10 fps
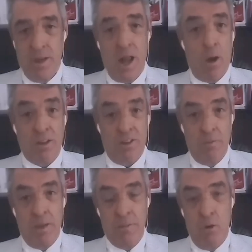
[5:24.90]
No, I see
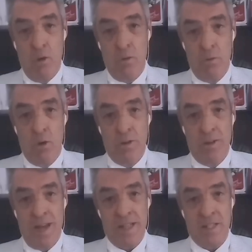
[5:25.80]
him being more
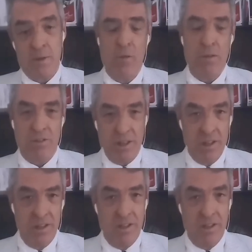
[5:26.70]
than that. So, I mean, obviously,